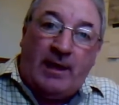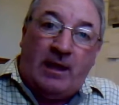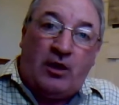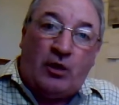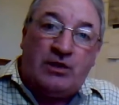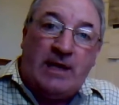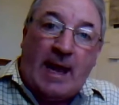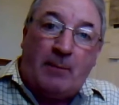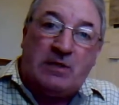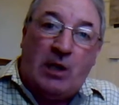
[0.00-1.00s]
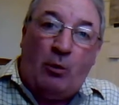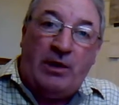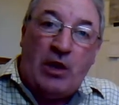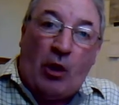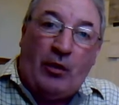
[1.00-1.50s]
It'll cost you absolutely
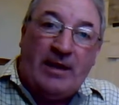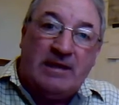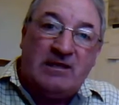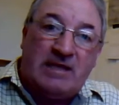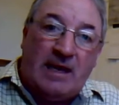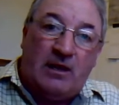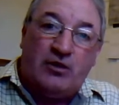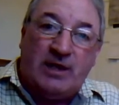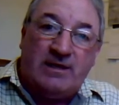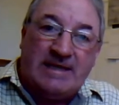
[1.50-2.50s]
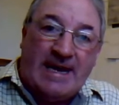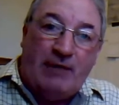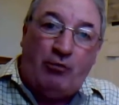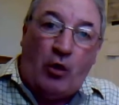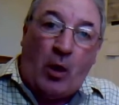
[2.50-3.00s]
nothing, zilch,
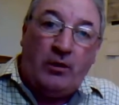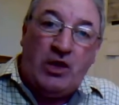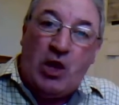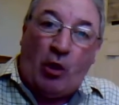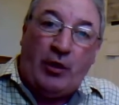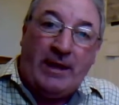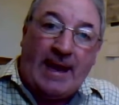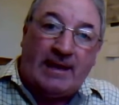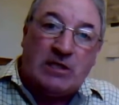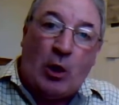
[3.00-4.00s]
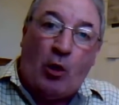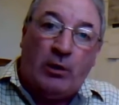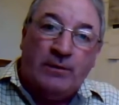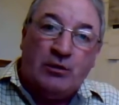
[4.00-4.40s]
zero, nothing at all.